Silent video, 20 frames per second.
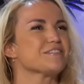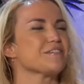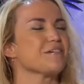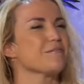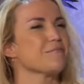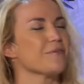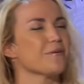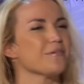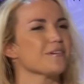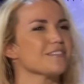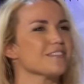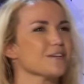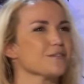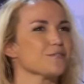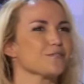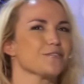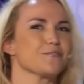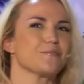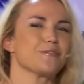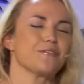so we were in touch
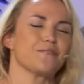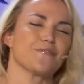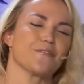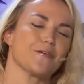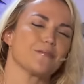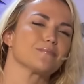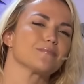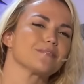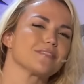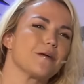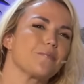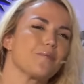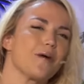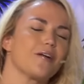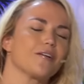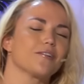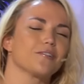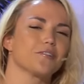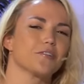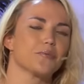with somebody from Sao
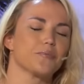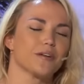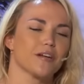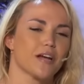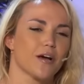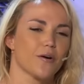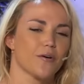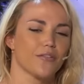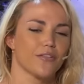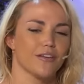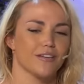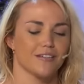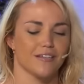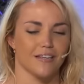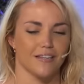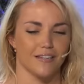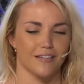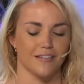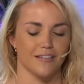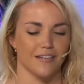Paulo a little bit ago, and they, oh.
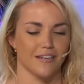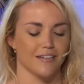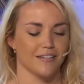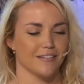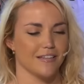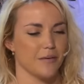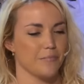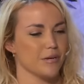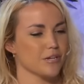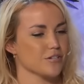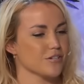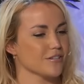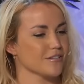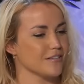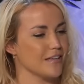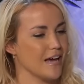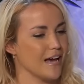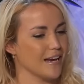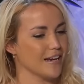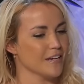and uh, they mentioned
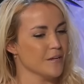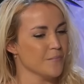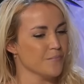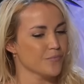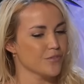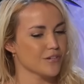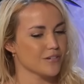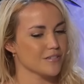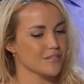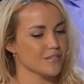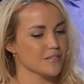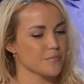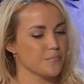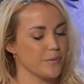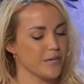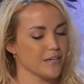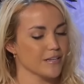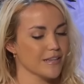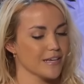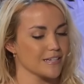that there's this
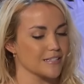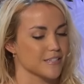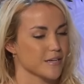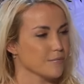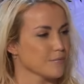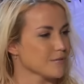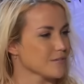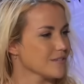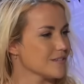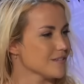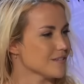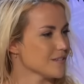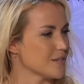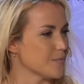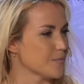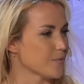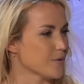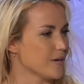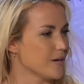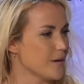big like double
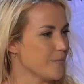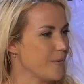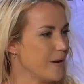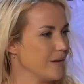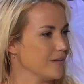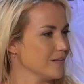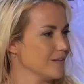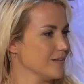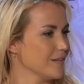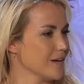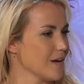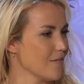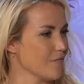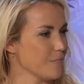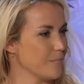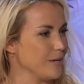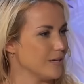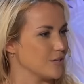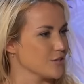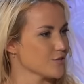system where apparently the
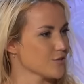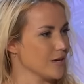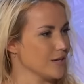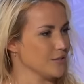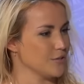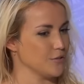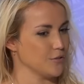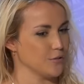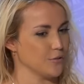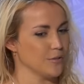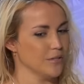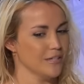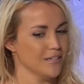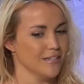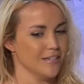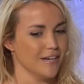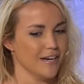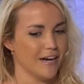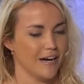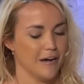government is trying to,
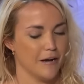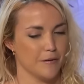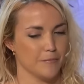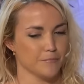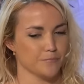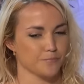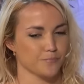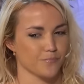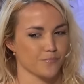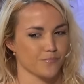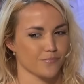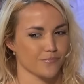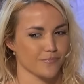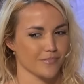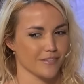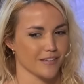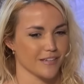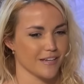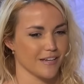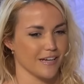
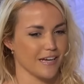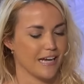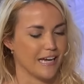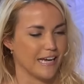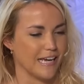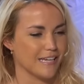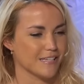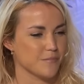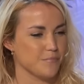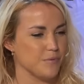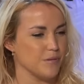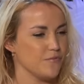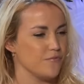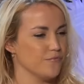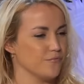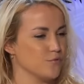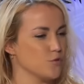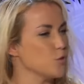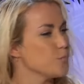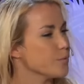um, I guess, be
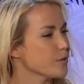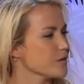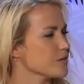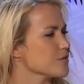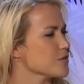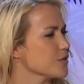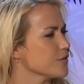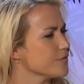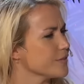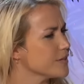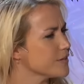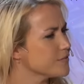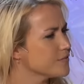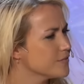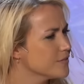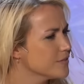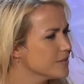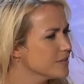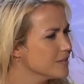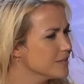super conservative,
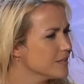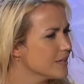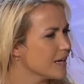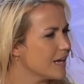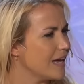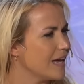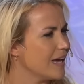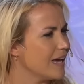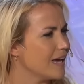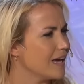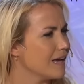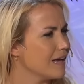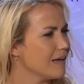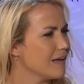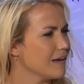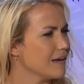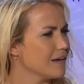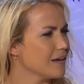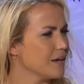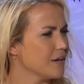
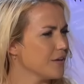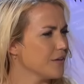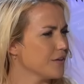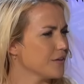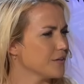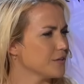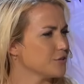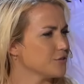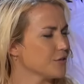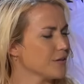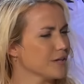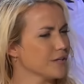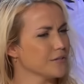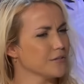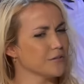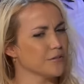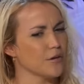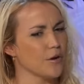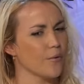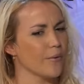and they're trying
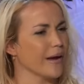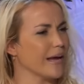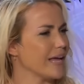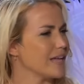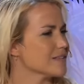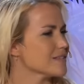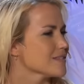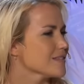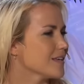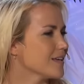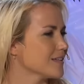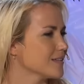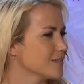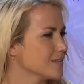to go against like